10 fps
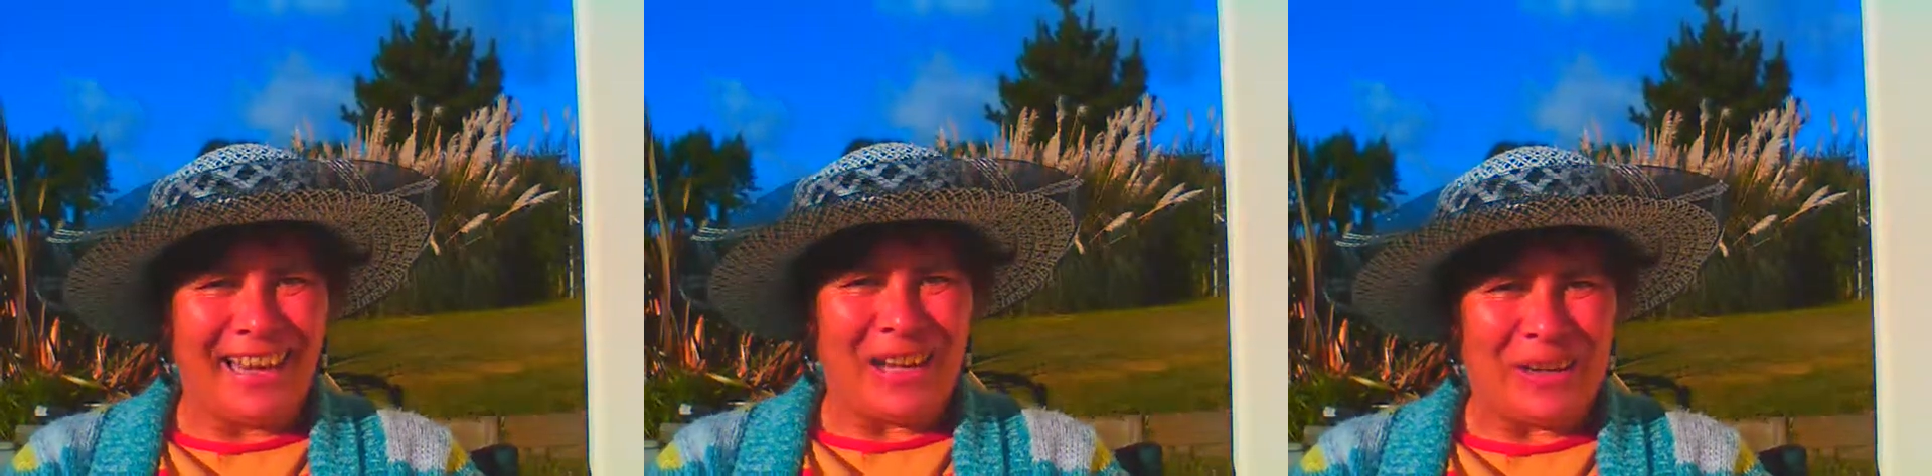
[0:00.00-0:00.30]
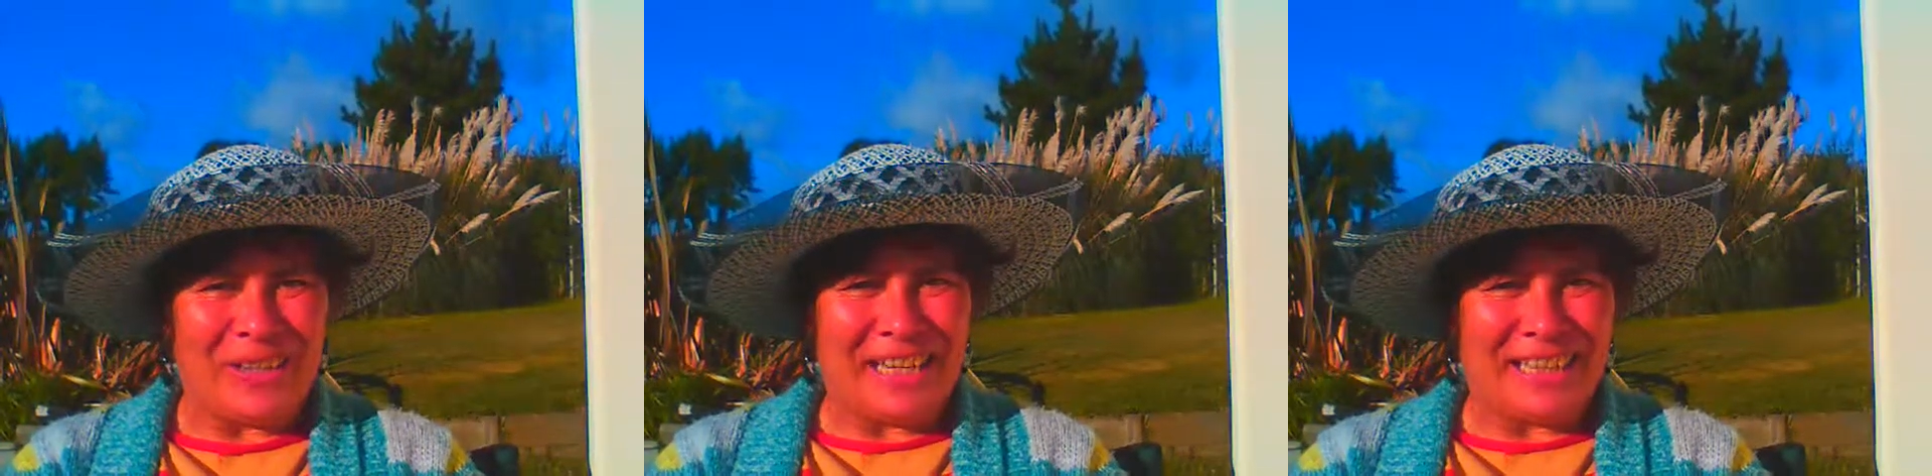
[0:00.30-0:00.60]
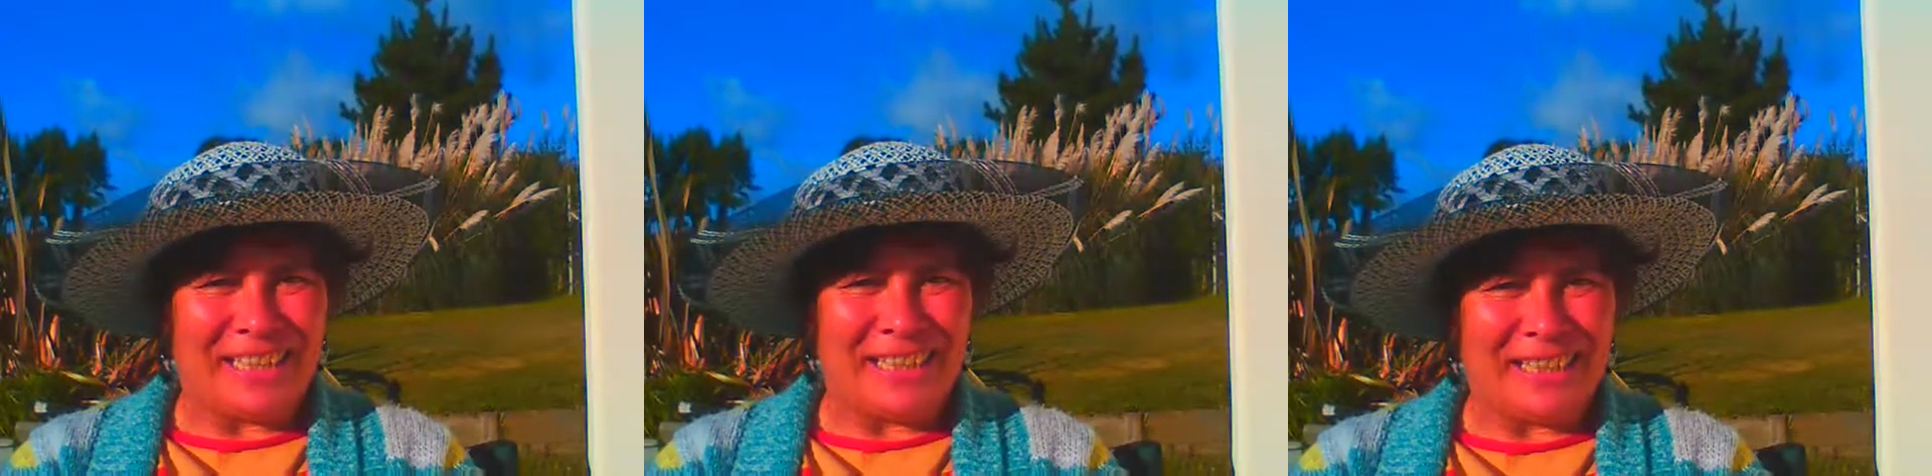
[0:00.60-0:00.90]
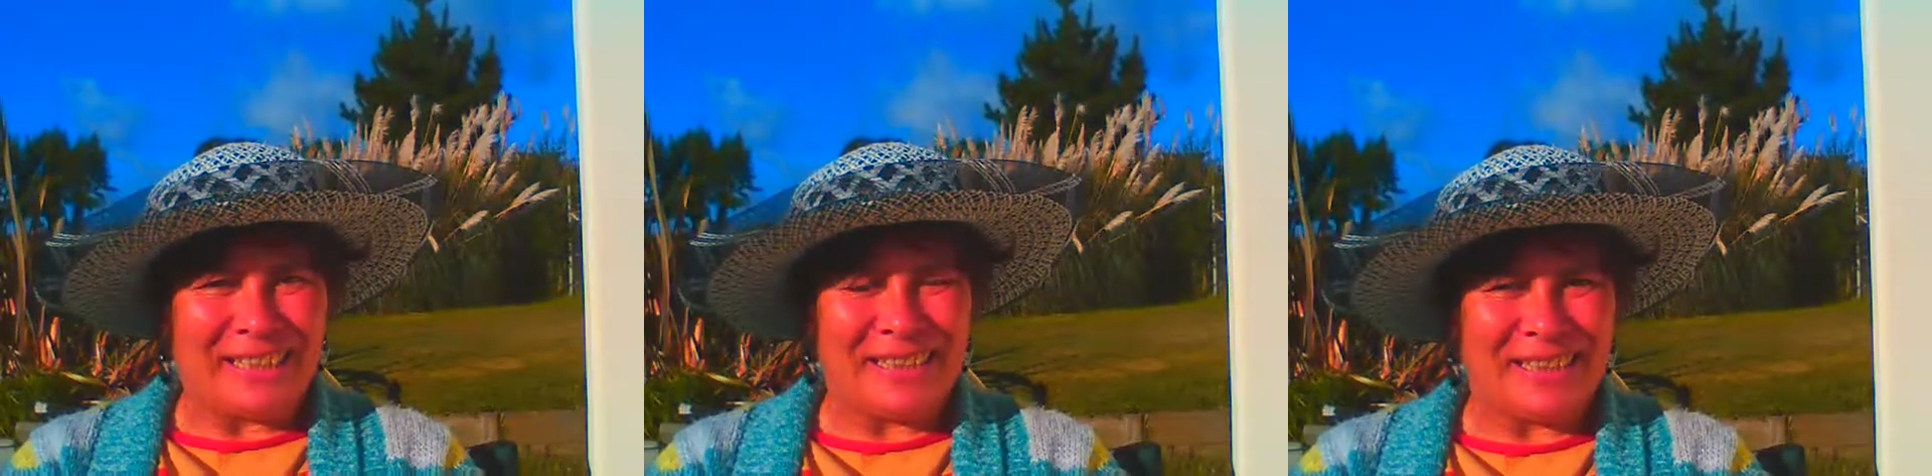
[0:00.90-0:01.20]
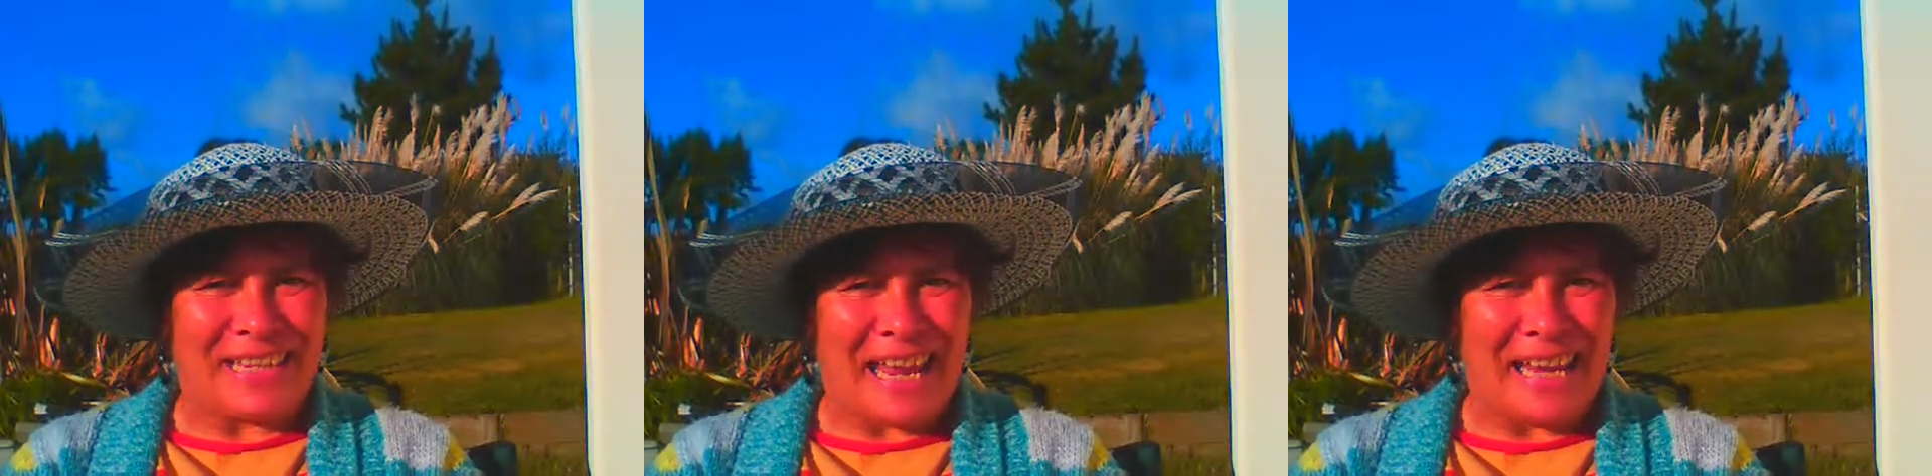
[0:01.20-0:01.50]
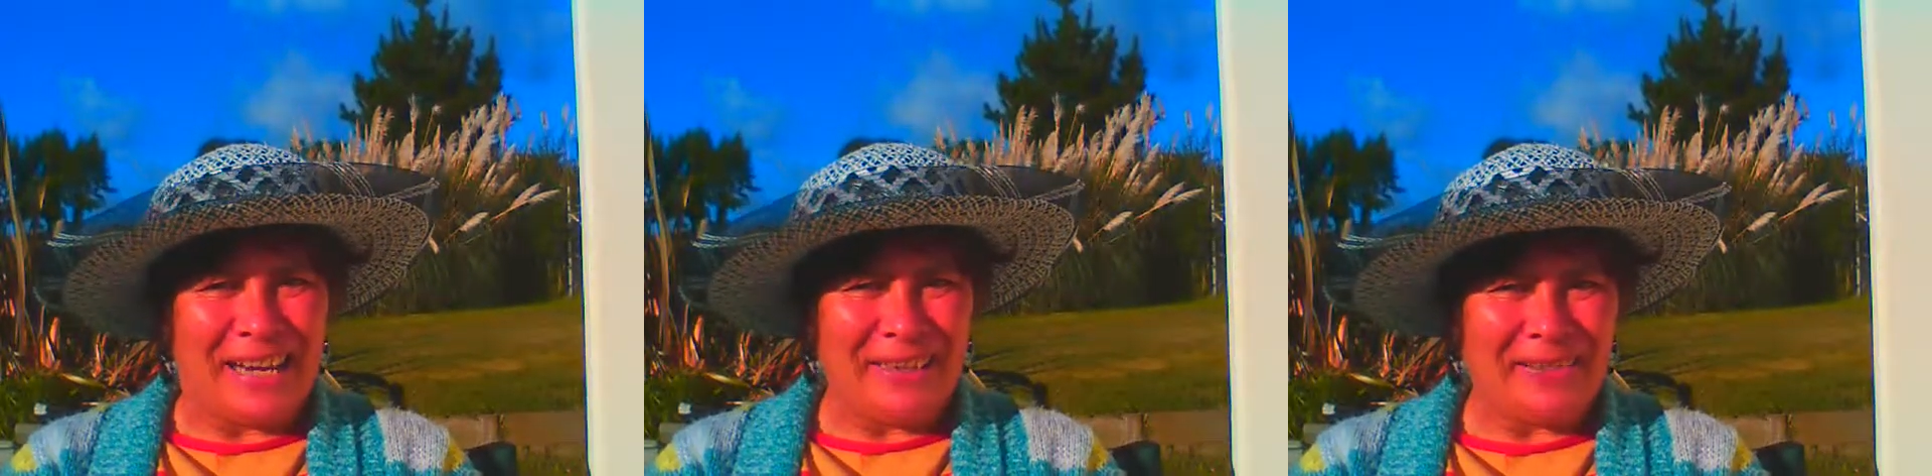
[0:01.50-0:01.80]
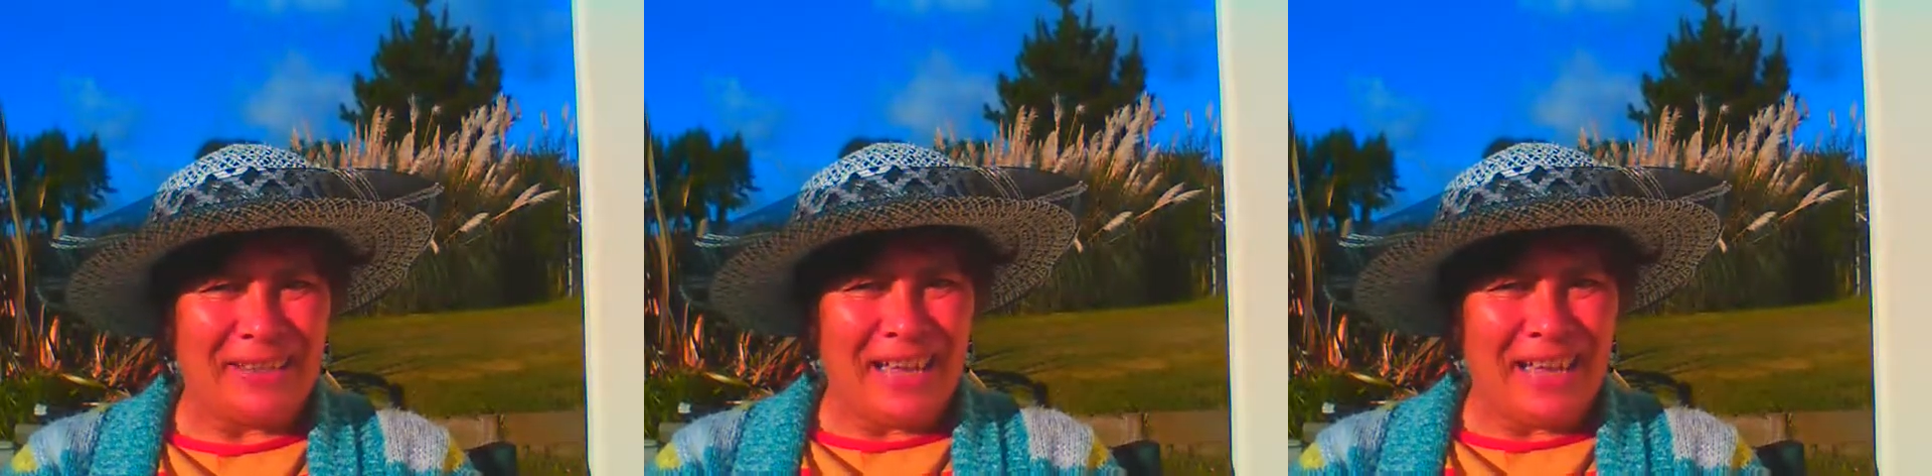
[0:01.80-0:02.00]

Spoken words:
Hello, Natalie and Star.